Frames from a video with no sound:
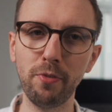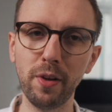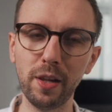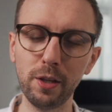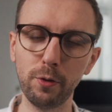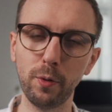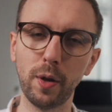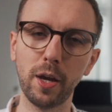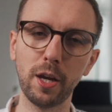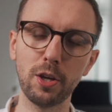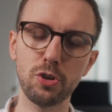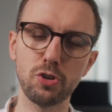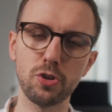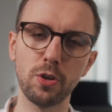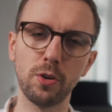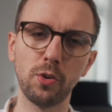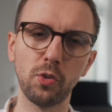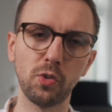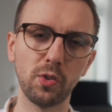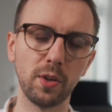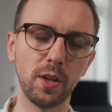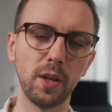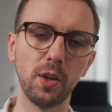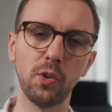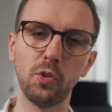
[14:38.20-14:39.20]

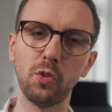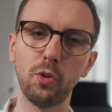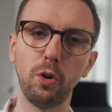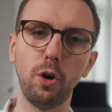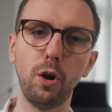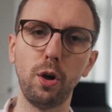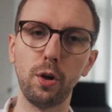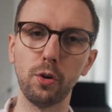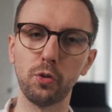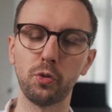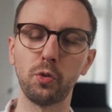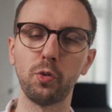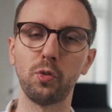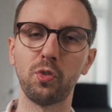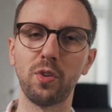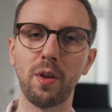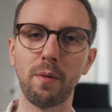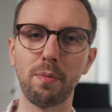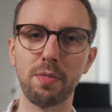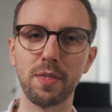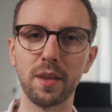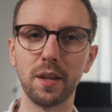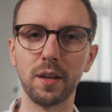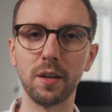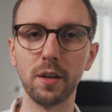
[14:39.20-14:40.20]
valuations is also
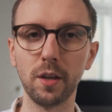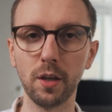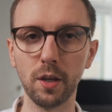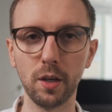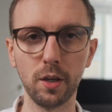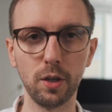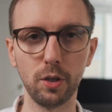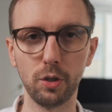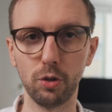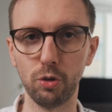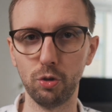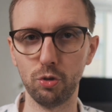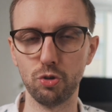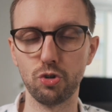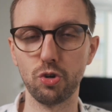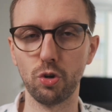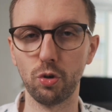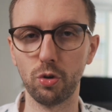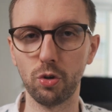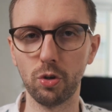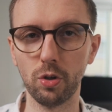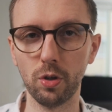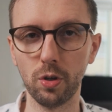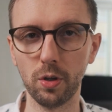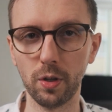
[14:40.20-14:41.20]
something you
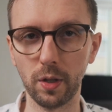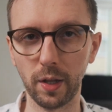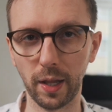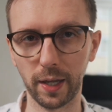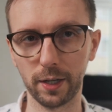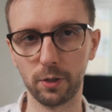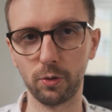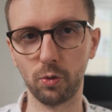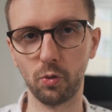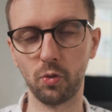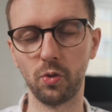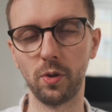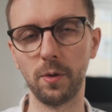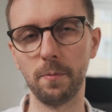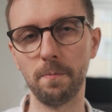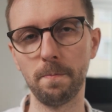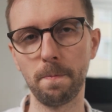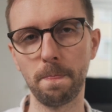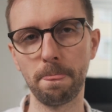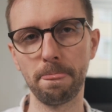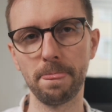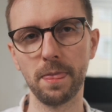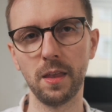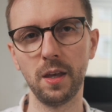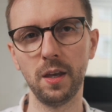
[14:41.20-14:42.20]
should like to see.
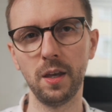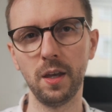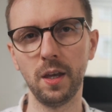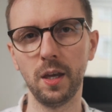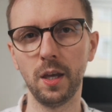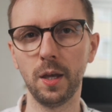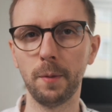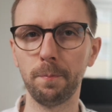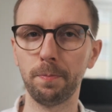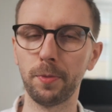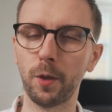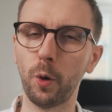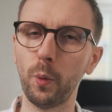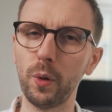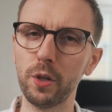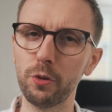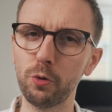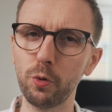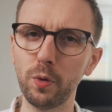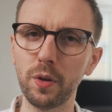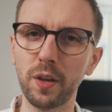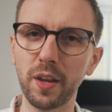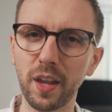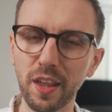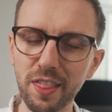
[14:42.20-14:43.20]
Now I'll do
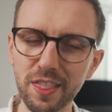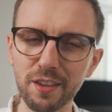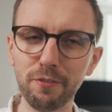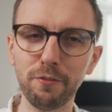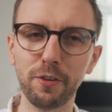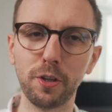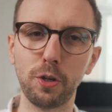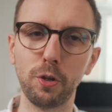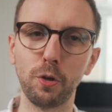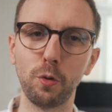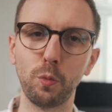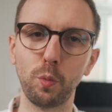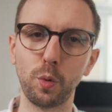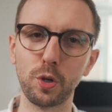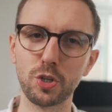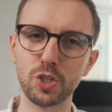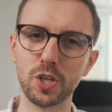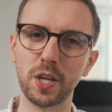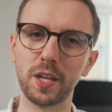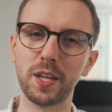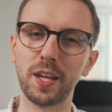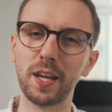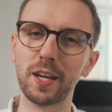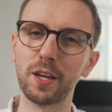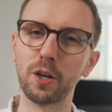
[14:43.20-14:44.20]
another video in which
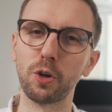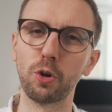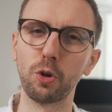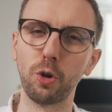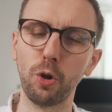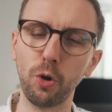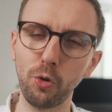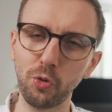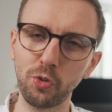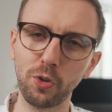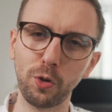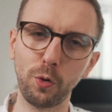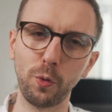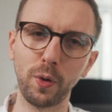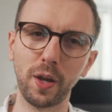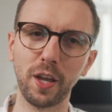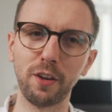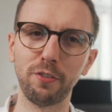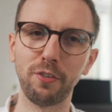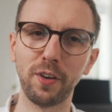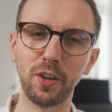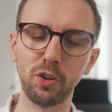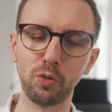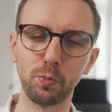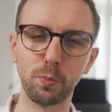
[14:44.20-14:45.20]
I take a closer look
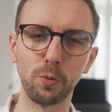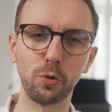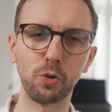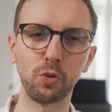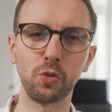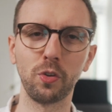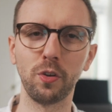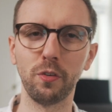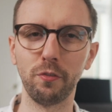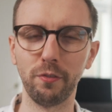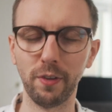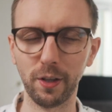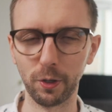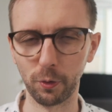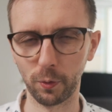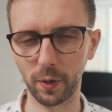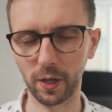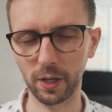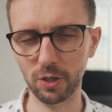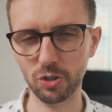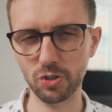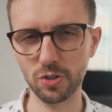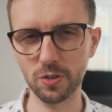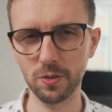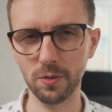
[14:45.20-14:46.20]
at Facebook's
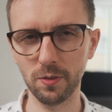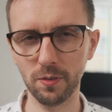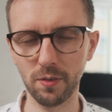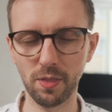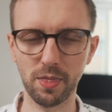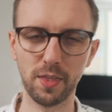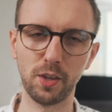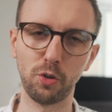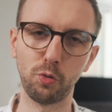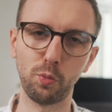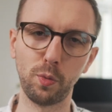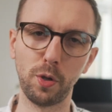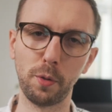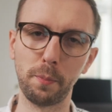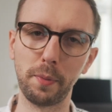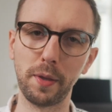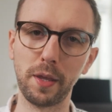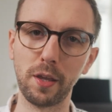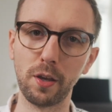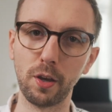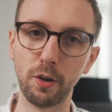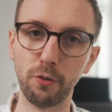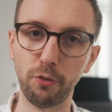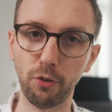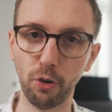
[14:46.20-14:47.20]
valuation. This will
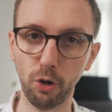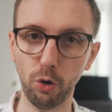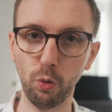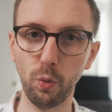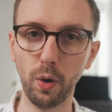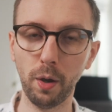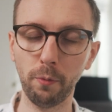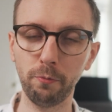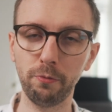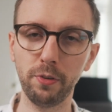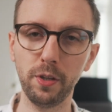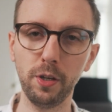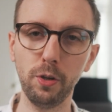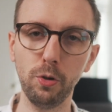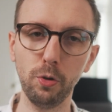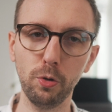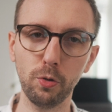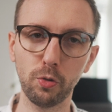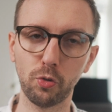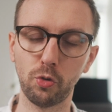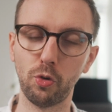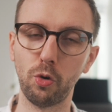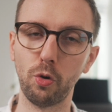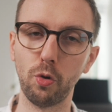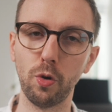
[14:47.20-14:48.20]
be a follow-up video,
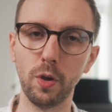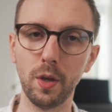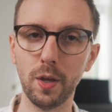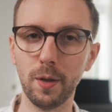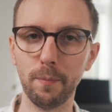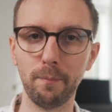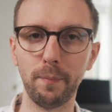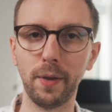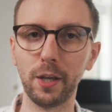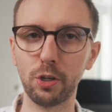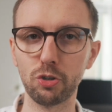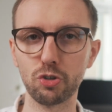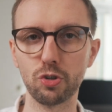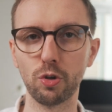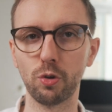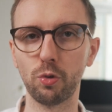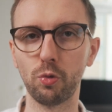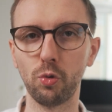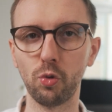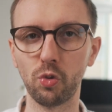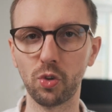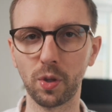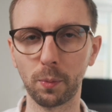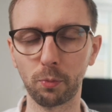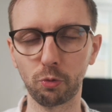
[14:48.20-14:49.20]
so make sure
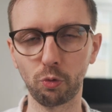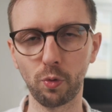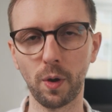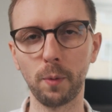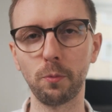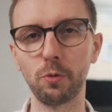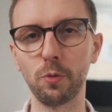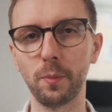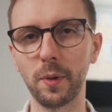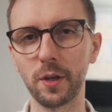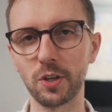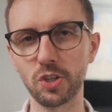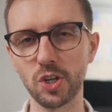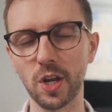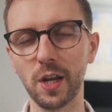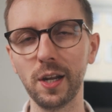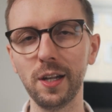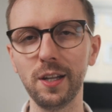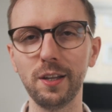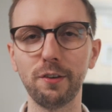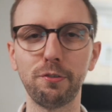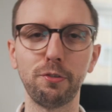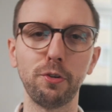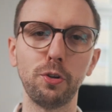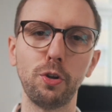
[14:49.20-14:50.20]
to subscribe to my
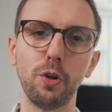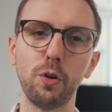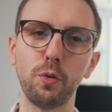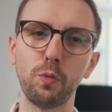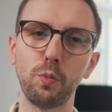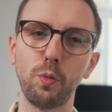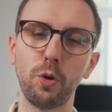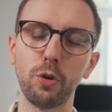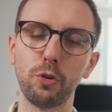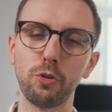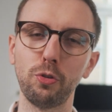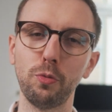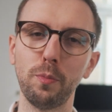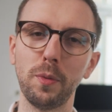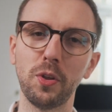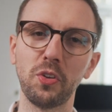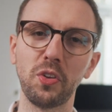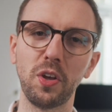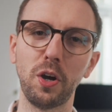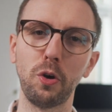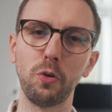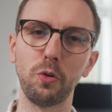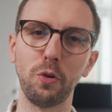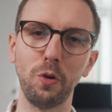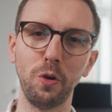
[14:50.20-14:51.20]
channel if you don't want to miss
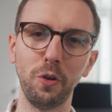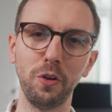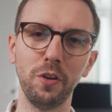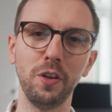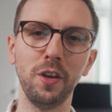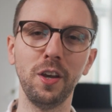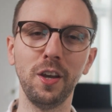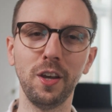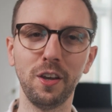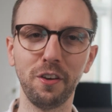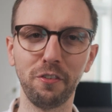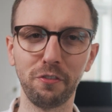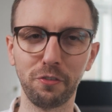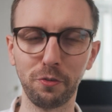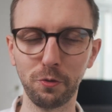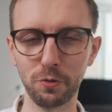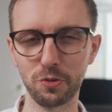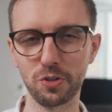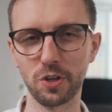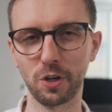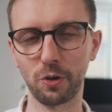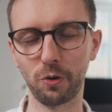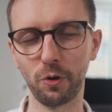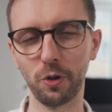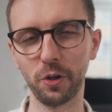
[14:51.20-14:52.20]
out on
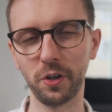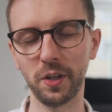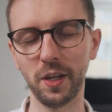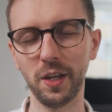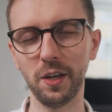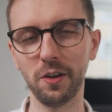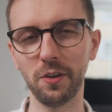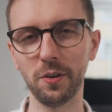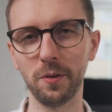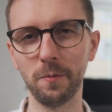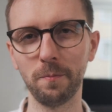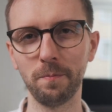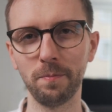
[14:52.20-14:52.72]
future content.